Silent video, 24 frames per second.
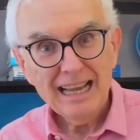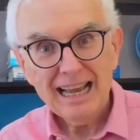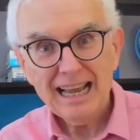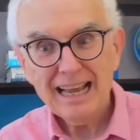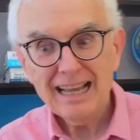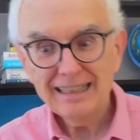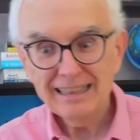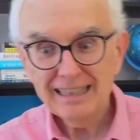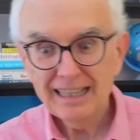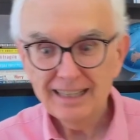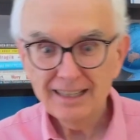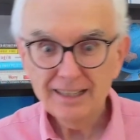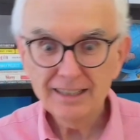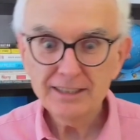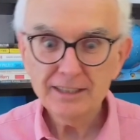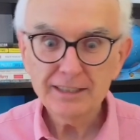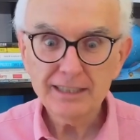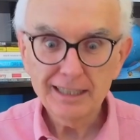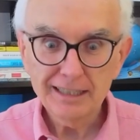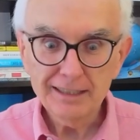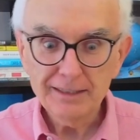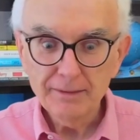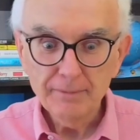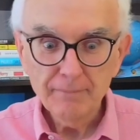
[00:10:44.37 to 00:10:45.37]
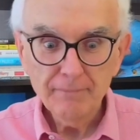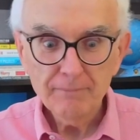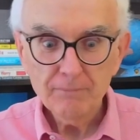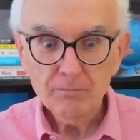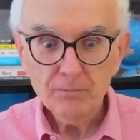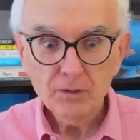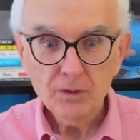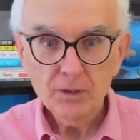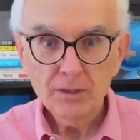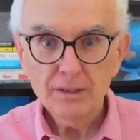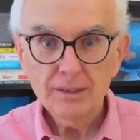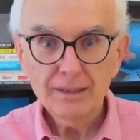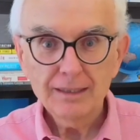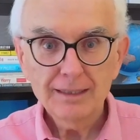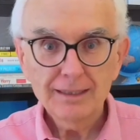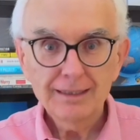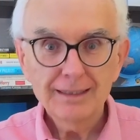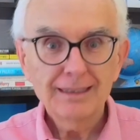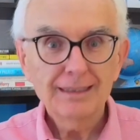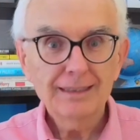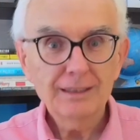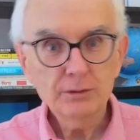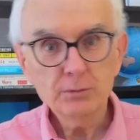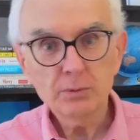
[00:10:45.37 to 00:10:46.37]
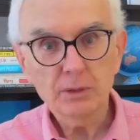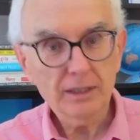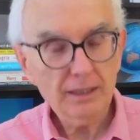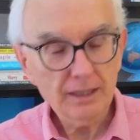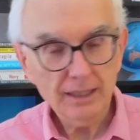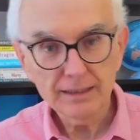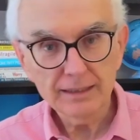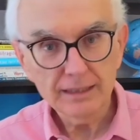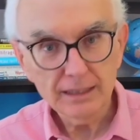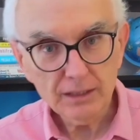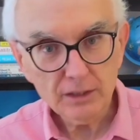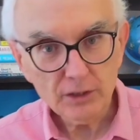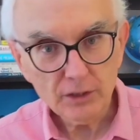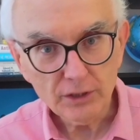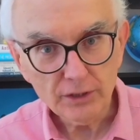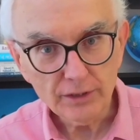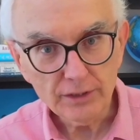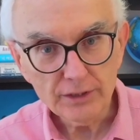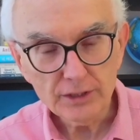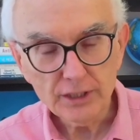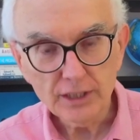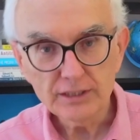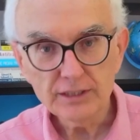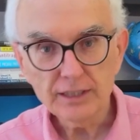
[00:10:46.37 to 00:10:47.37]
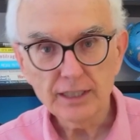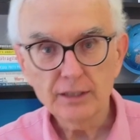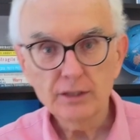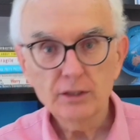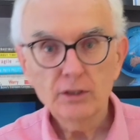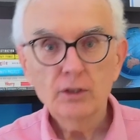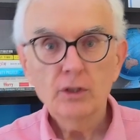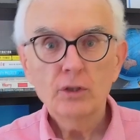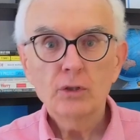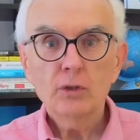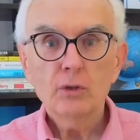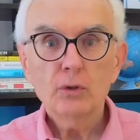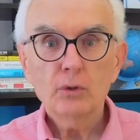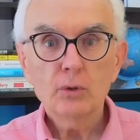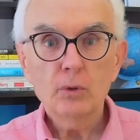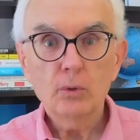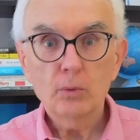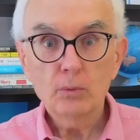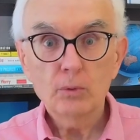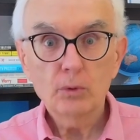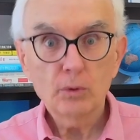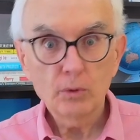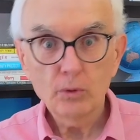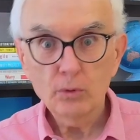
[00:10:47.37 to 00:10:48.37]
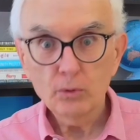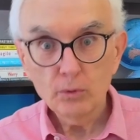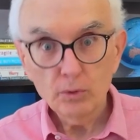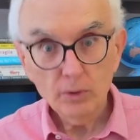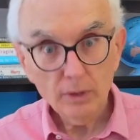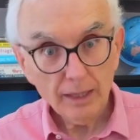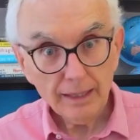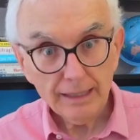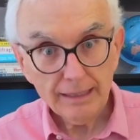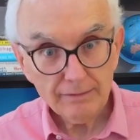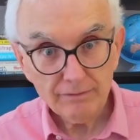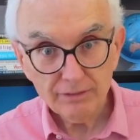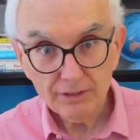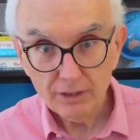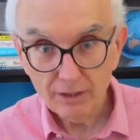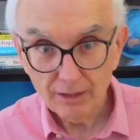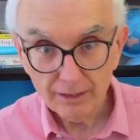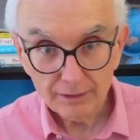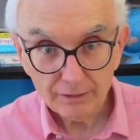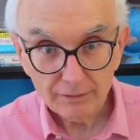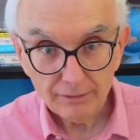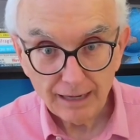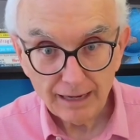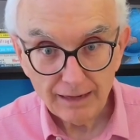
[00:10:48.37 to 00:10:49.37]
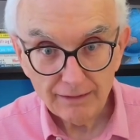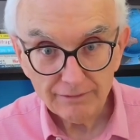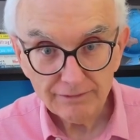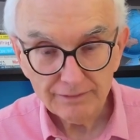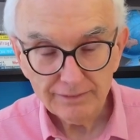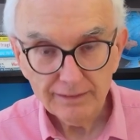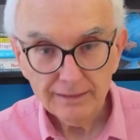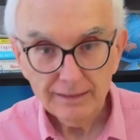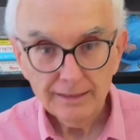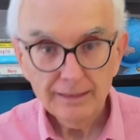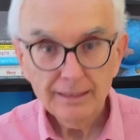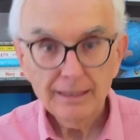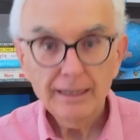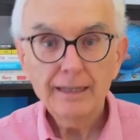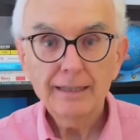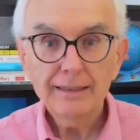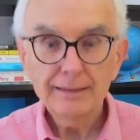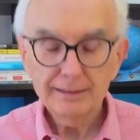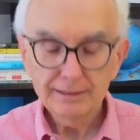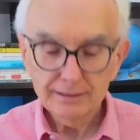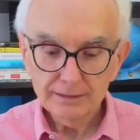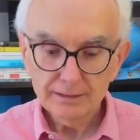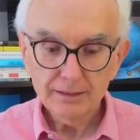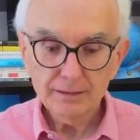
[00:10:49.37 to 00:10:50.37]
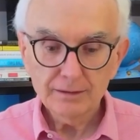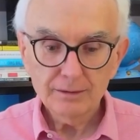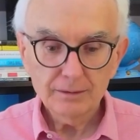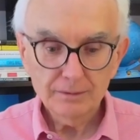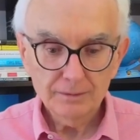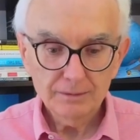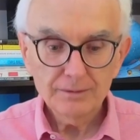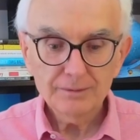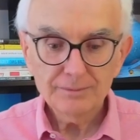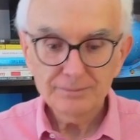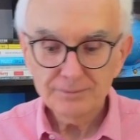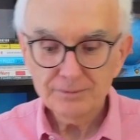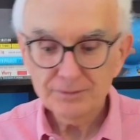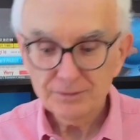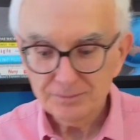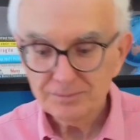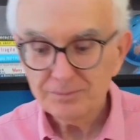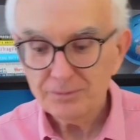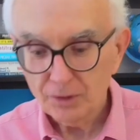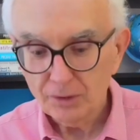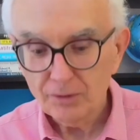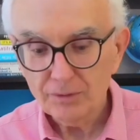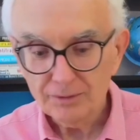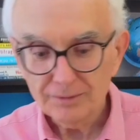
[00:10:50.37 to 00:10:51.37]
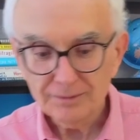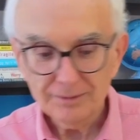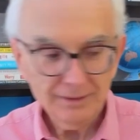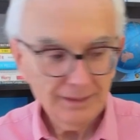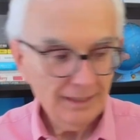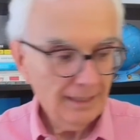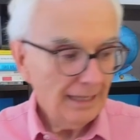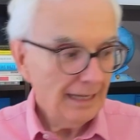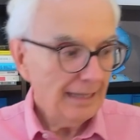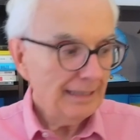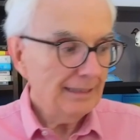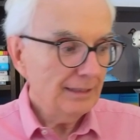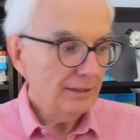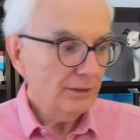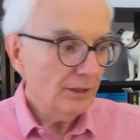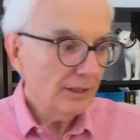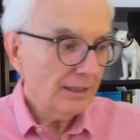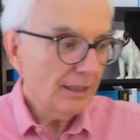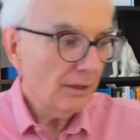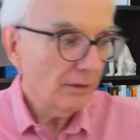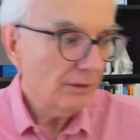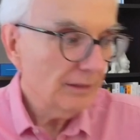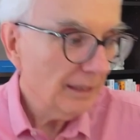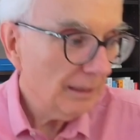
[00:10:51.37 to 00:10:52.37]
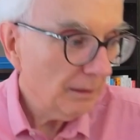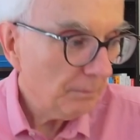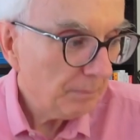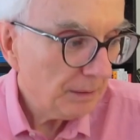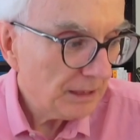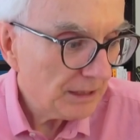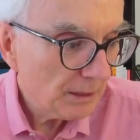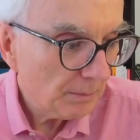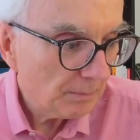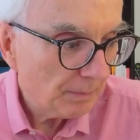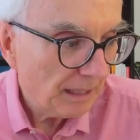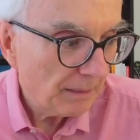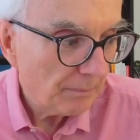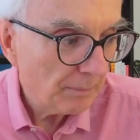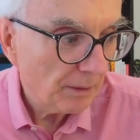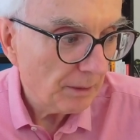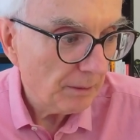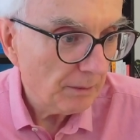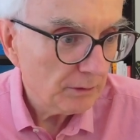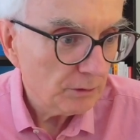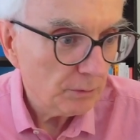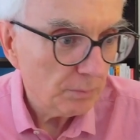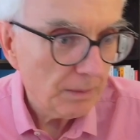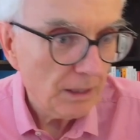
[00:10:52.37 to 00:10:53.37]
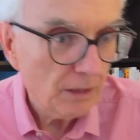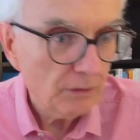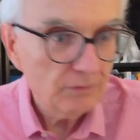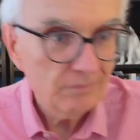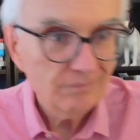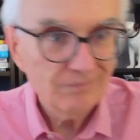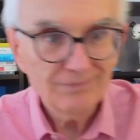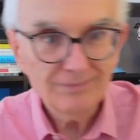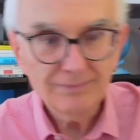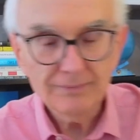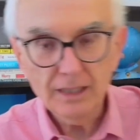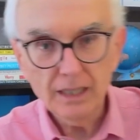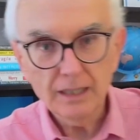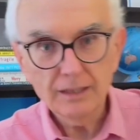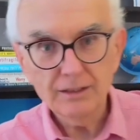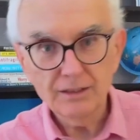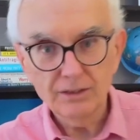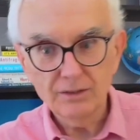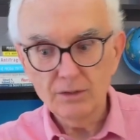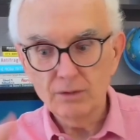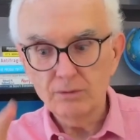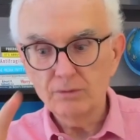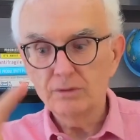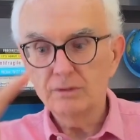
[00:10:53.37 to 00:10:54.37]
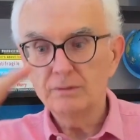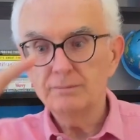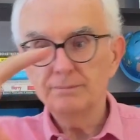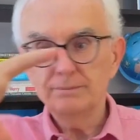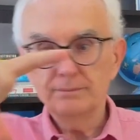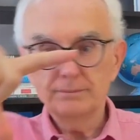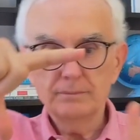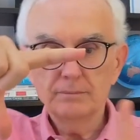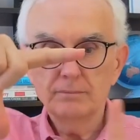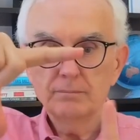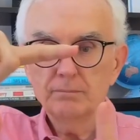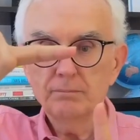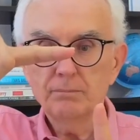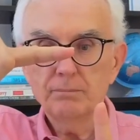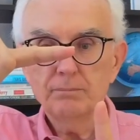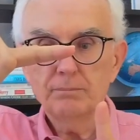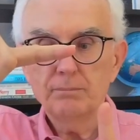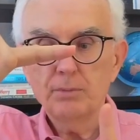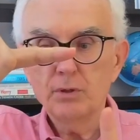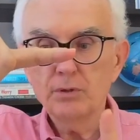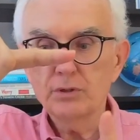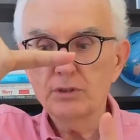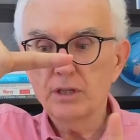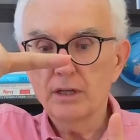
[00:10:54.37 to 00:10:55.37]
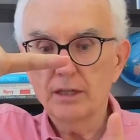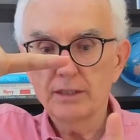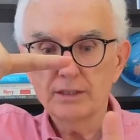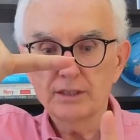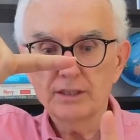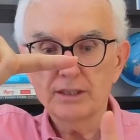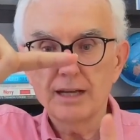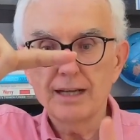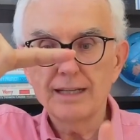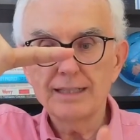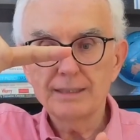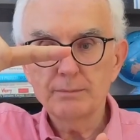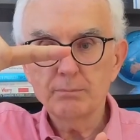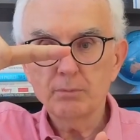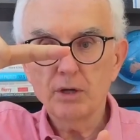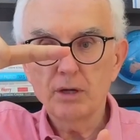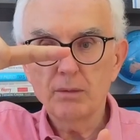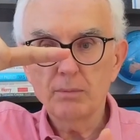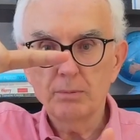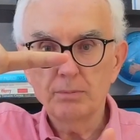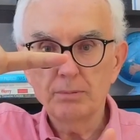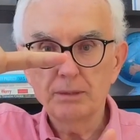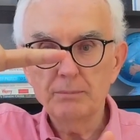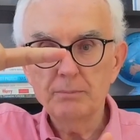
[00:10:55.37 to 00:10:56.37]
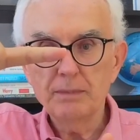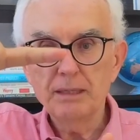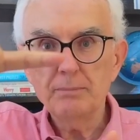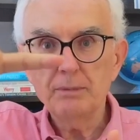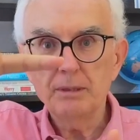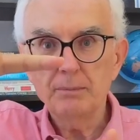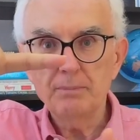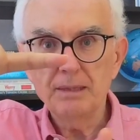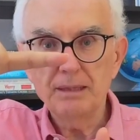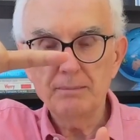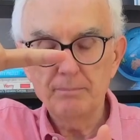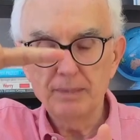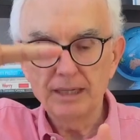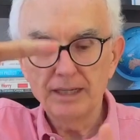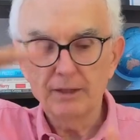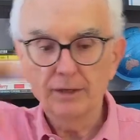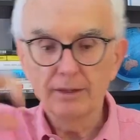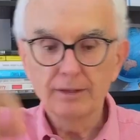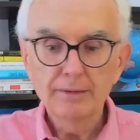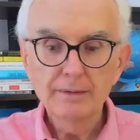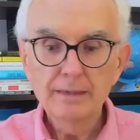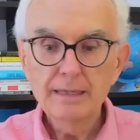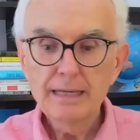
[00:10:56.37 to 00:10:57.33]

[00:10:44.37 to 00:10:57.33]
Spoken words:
And then I said, this is where I got a little courage. I said, "Could I have an autograph?" And he said, and he took out a little piece of paper. It's about, I don't know, postcard size probably, maybe a bit bigger.